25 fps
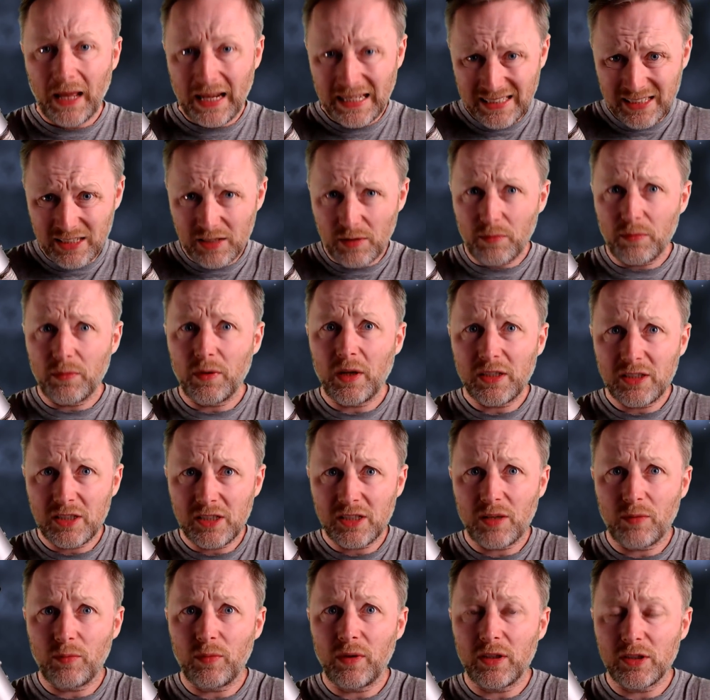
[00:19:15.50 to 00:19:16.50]
This
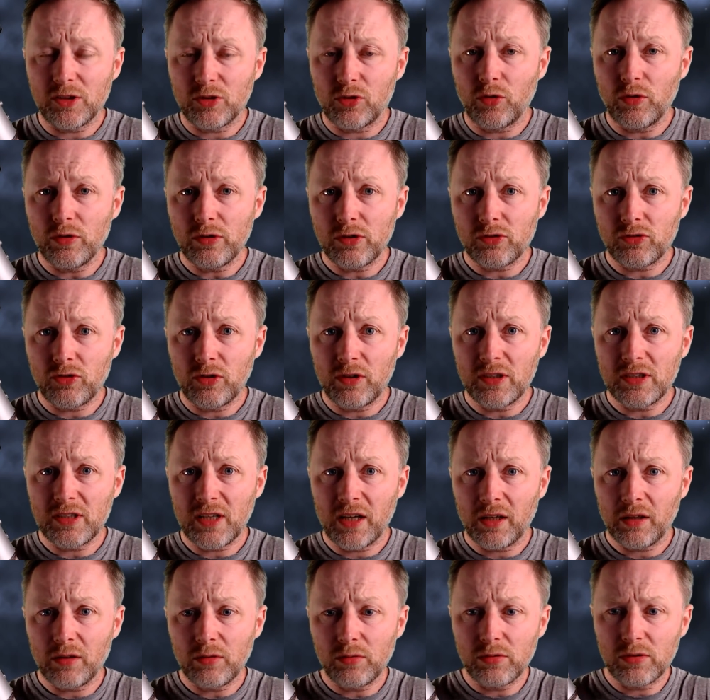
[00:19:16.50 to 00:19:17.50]
is somebody's tweezers around his
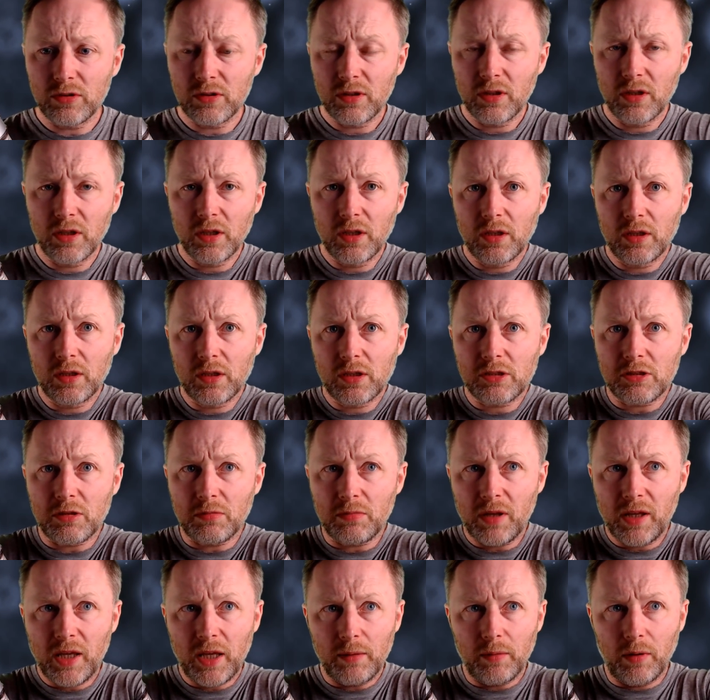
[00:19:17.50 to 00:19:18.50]
ankles.
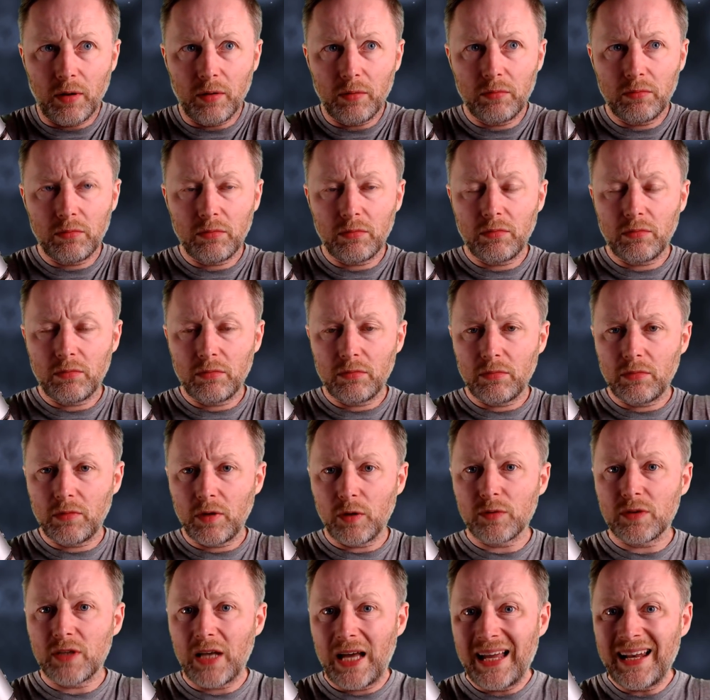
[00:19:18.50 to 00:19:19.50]
Somebody came up.
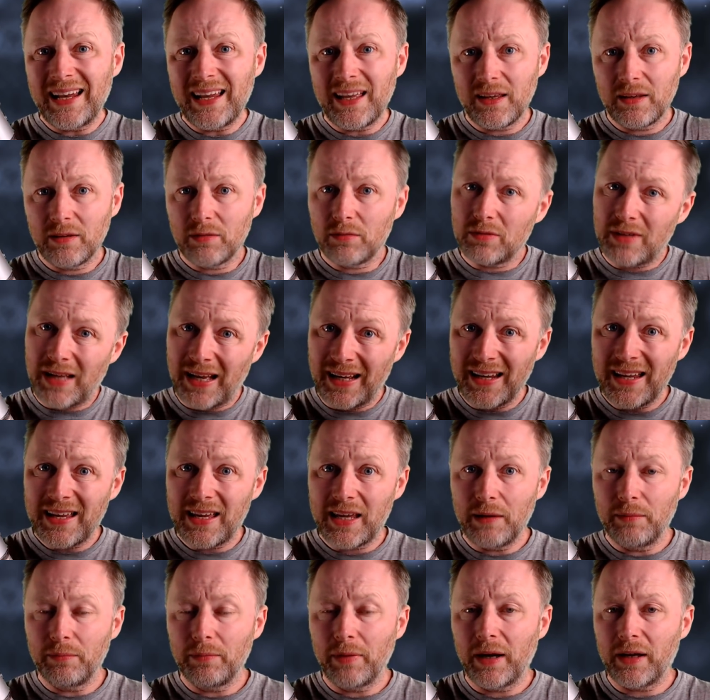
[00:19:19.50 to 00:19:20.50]
It was auntie. Auntie
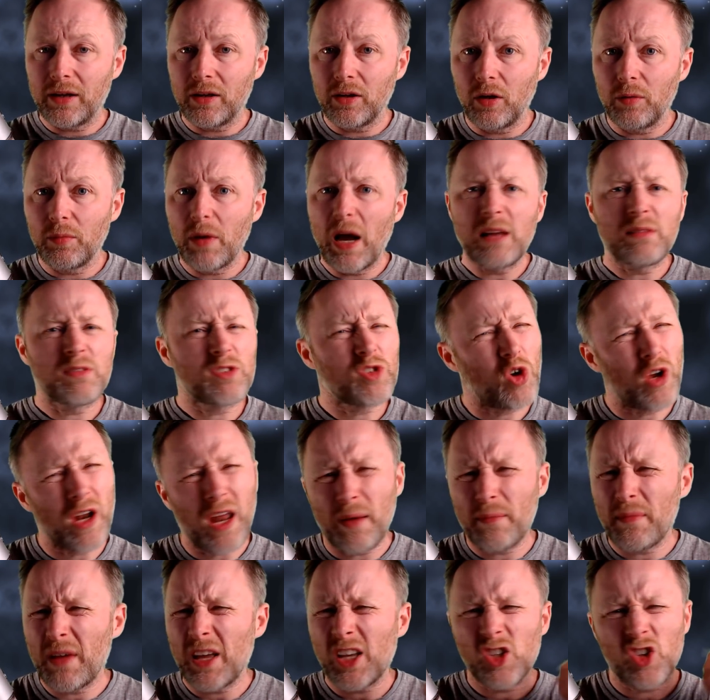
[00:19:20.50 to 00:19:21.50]
came back up. Sorry
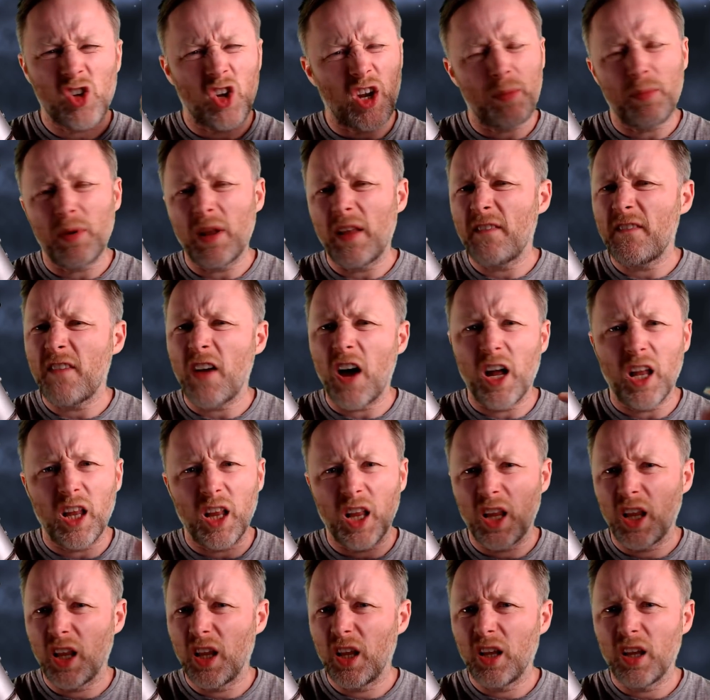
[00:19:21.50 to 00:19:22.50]
about the
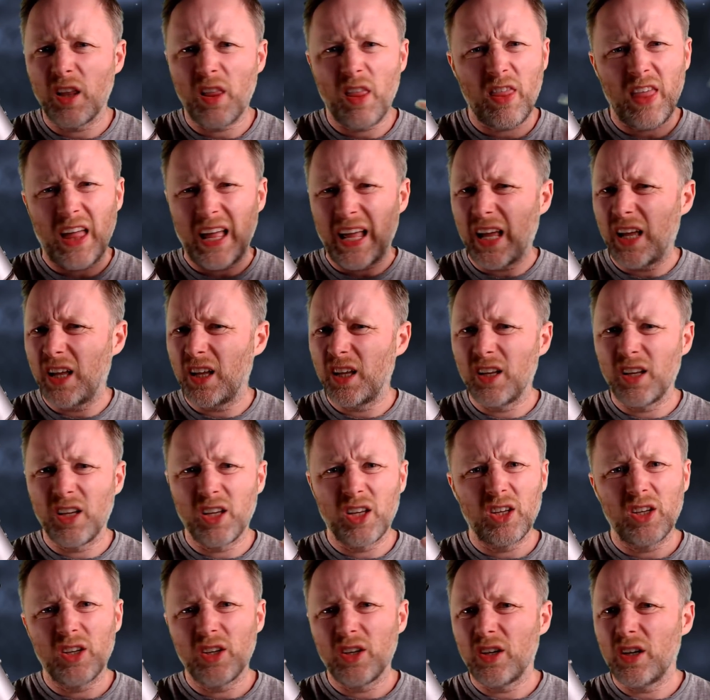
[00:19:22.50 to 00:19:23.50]
farting thing.
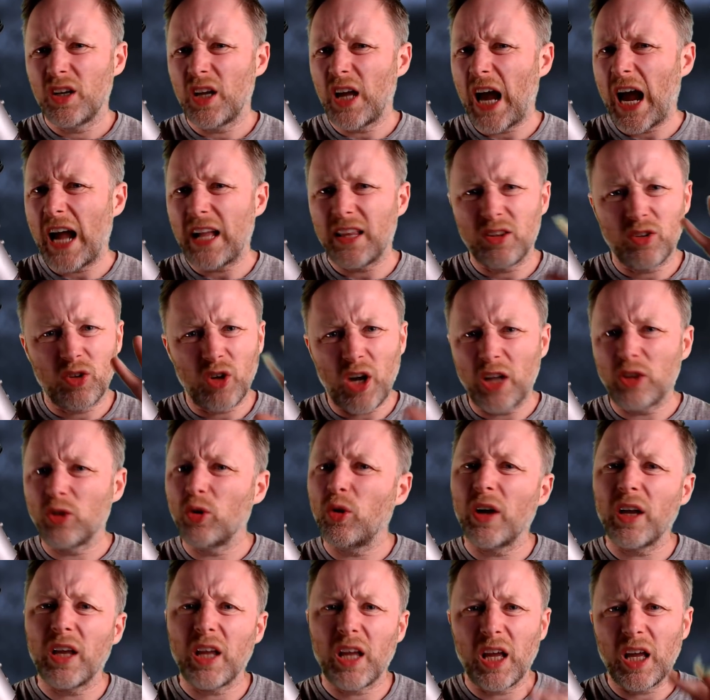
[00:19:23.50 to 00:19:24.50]
I don't
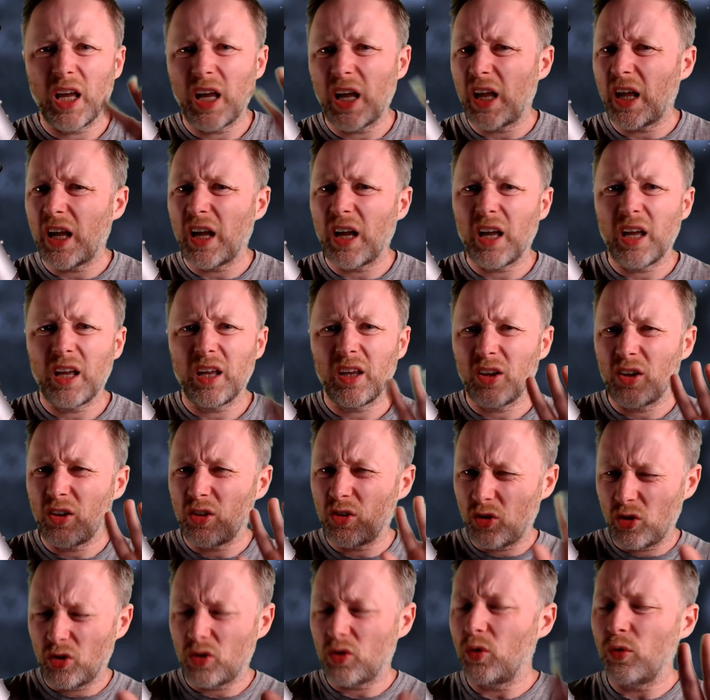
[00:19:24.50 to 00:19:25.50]
think
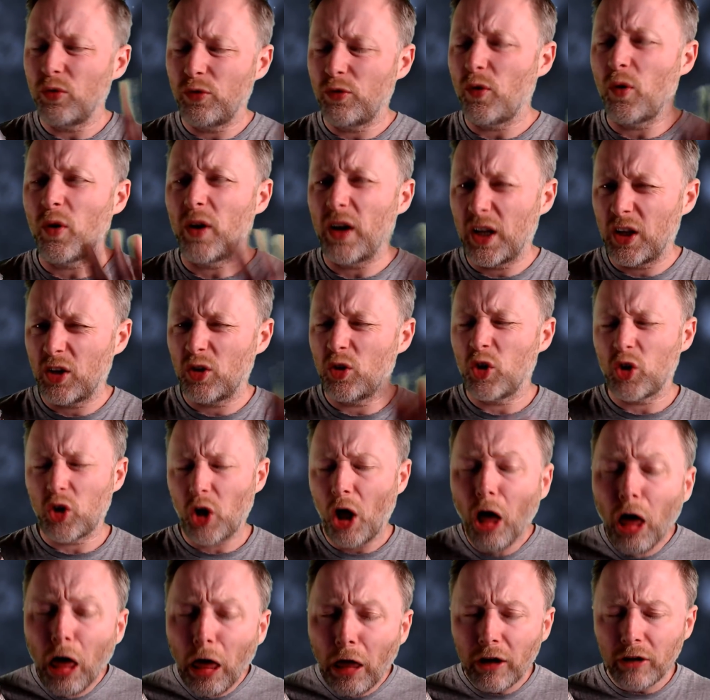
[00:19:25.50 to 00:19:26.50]
you go for it.
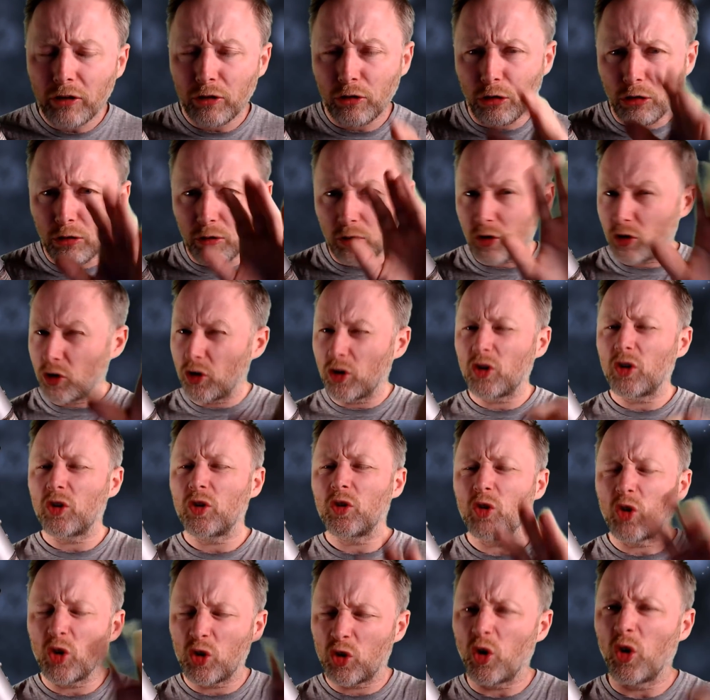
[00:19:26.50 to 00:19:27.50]

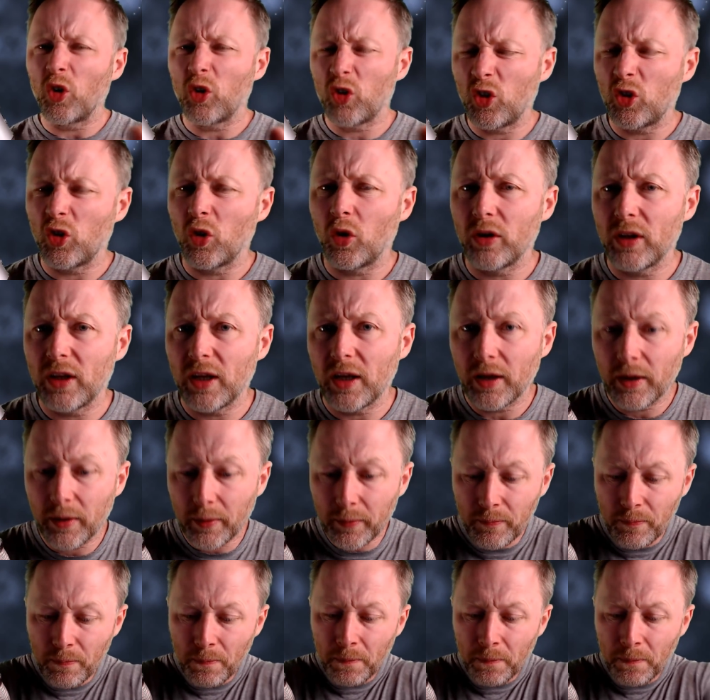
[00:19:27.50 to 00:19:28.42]
Good on you.